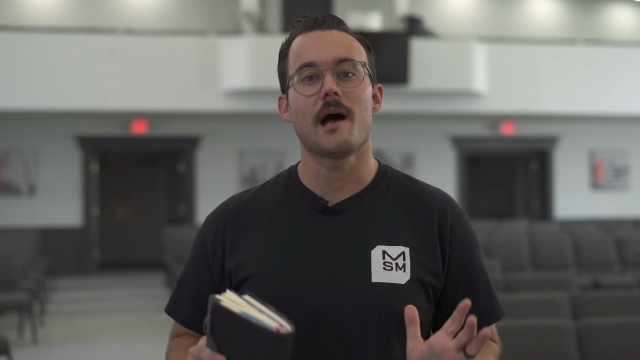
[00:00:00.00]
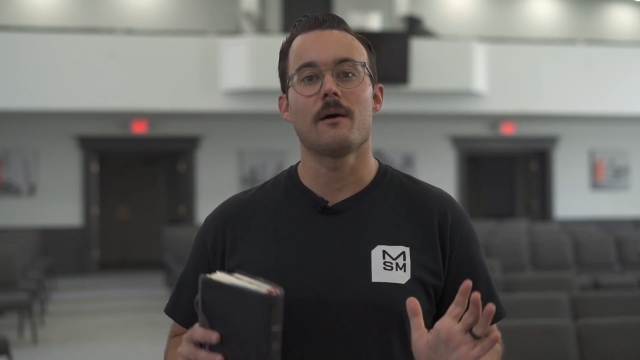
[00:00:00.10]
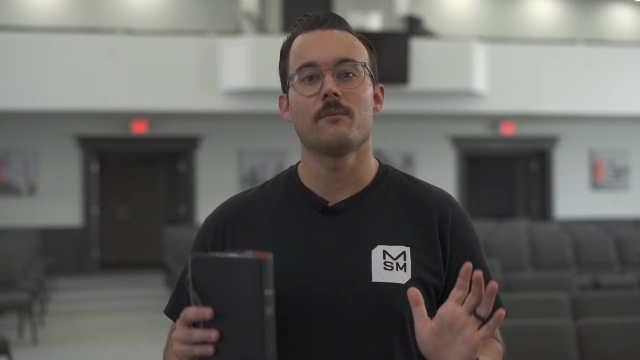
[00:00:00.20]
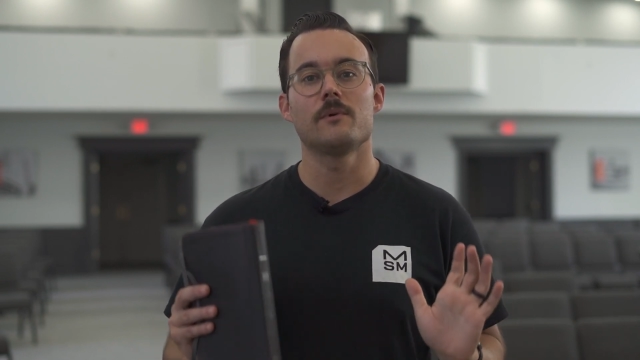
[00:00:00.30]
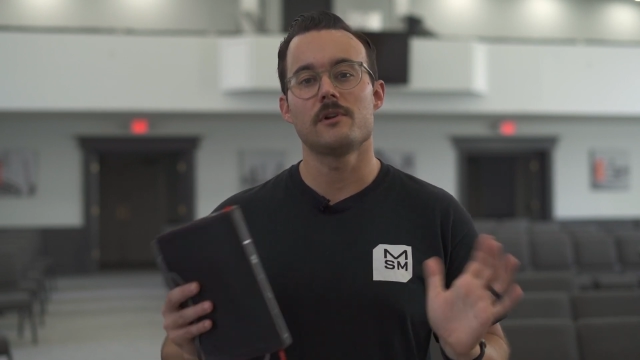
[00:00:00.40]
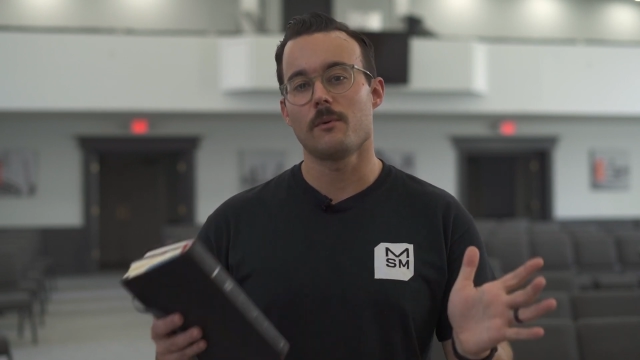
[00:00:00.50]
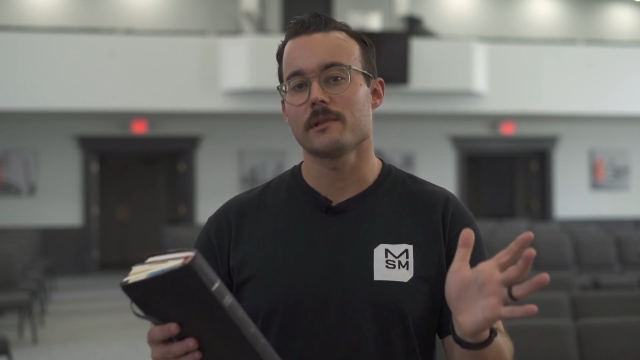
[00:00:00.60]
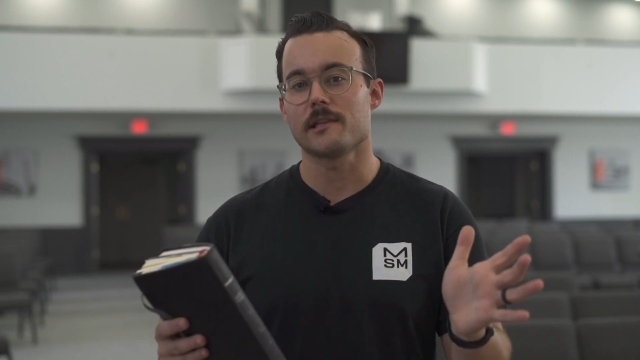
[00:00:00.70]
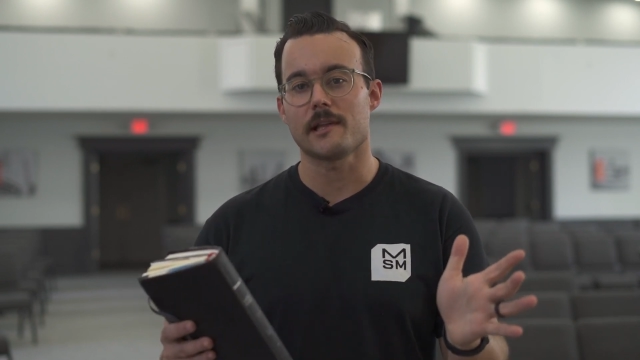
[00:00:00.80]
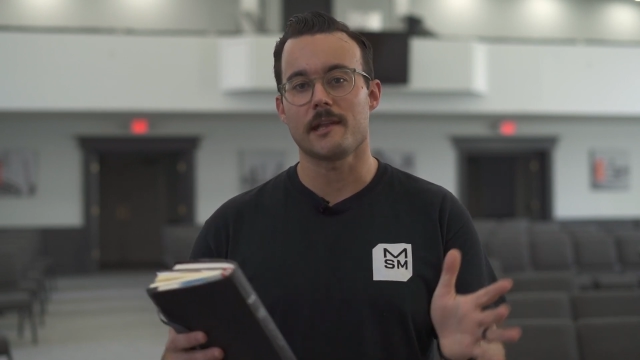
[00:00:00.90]
I don't
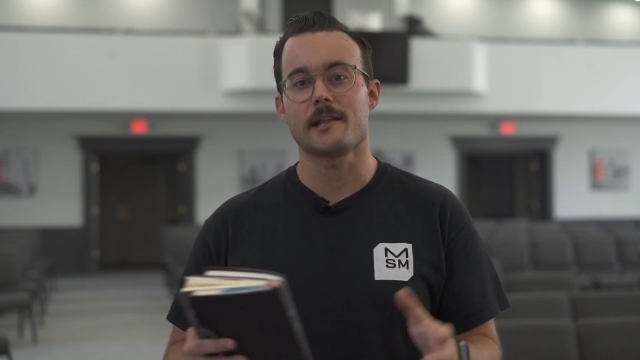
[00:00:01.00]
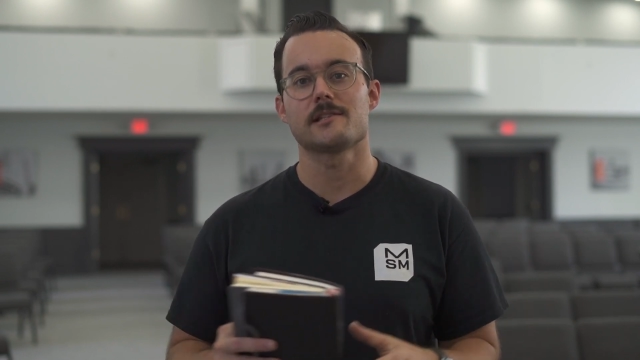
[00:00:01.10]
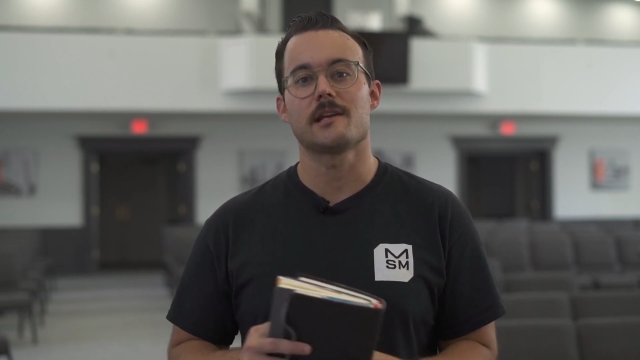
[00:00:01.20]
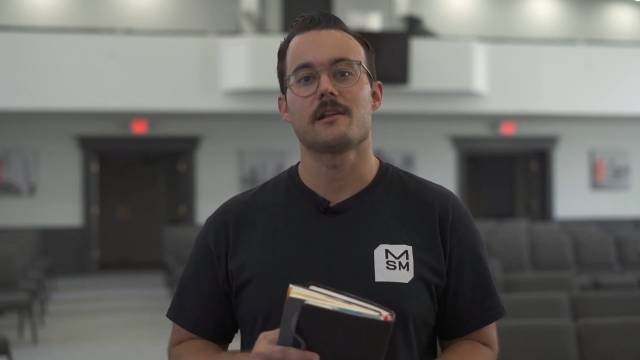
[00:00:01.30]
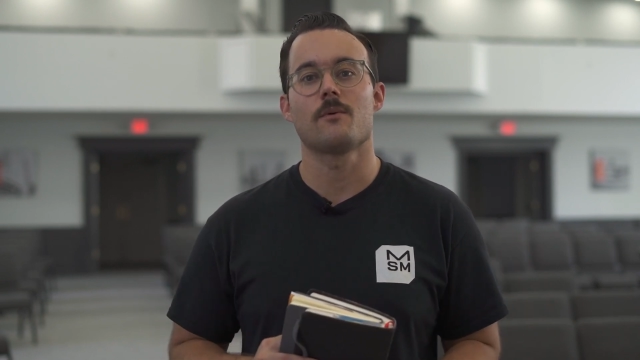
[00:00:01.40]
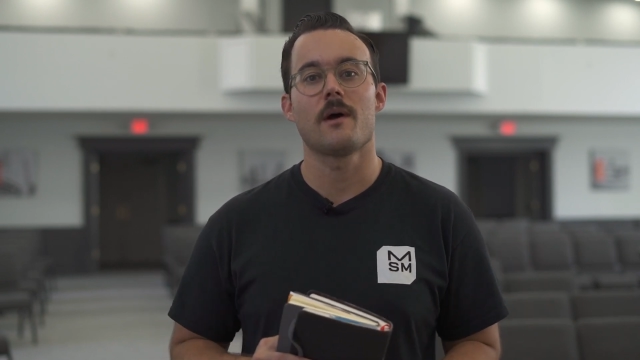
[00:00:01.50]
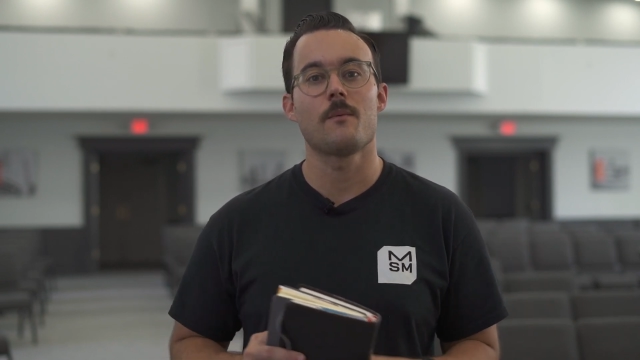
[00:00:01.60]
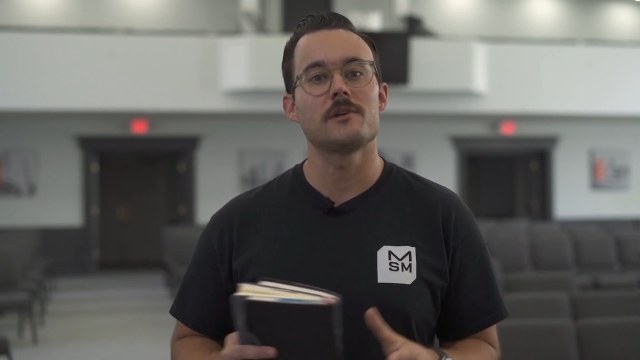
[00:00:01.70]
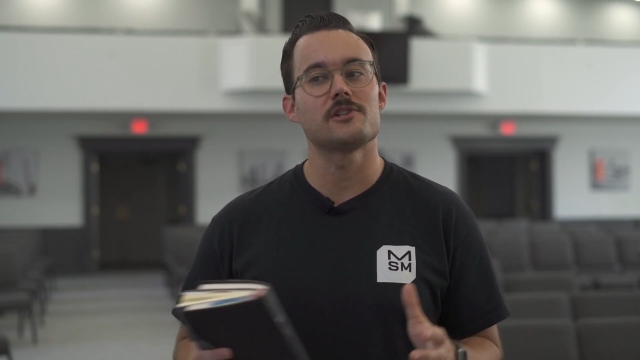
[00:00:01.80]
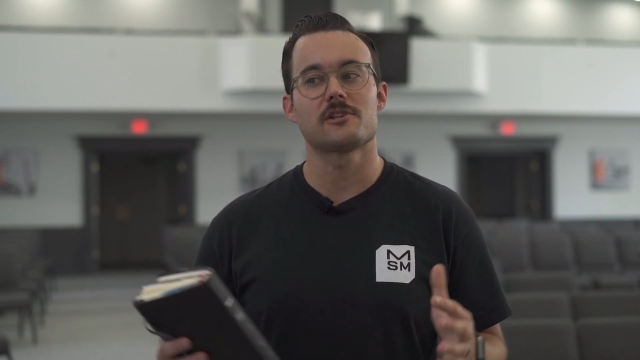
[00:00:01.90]
want that to stand in the way.
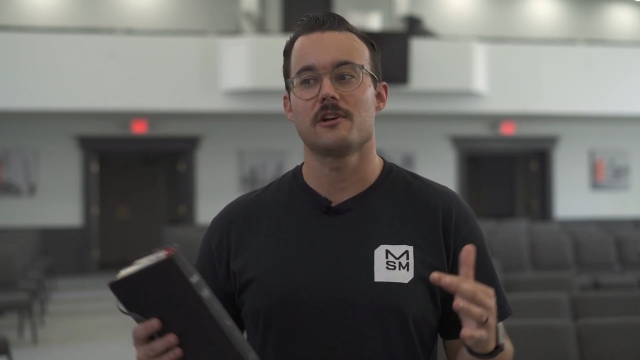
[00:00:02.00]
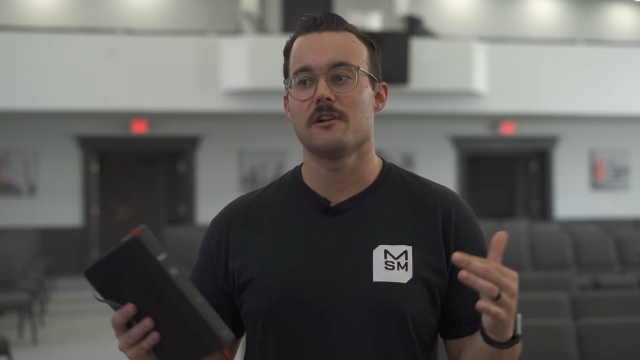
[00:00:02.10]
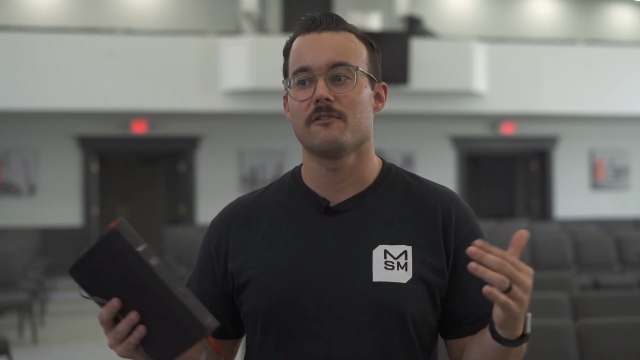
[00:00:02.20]
We just couldn't